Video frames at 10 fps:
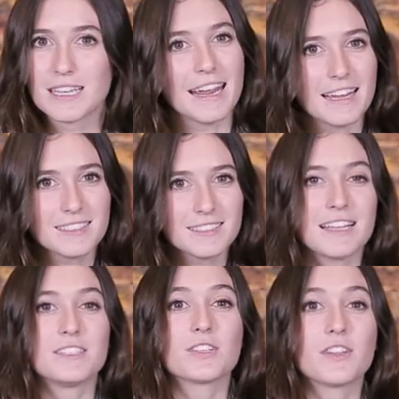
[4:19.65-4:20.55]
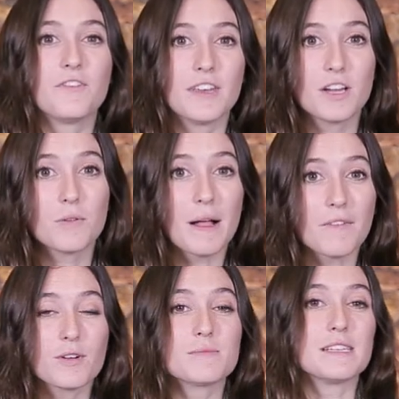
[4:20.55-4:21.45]
And they took the video
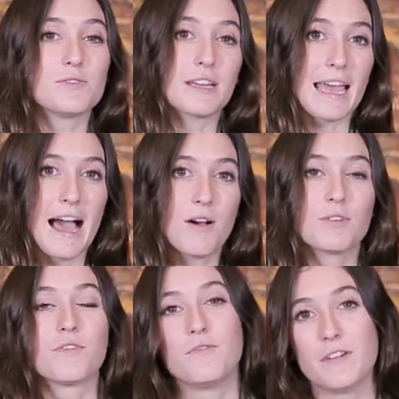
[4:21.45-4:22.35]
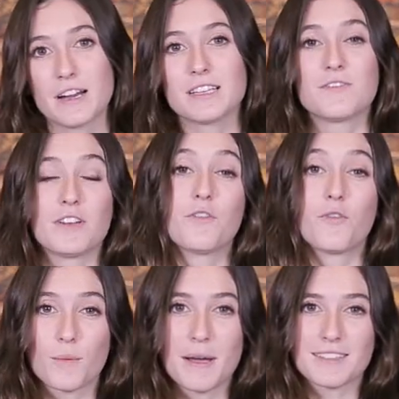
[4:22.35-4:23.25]
platforms into account with various video
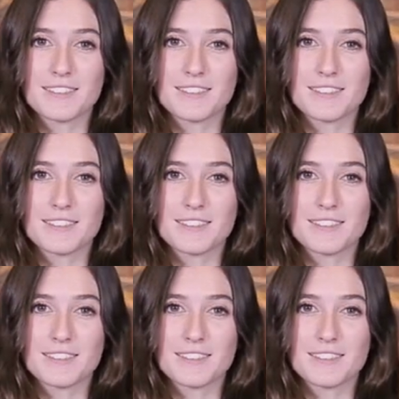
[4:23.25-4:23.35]
formats.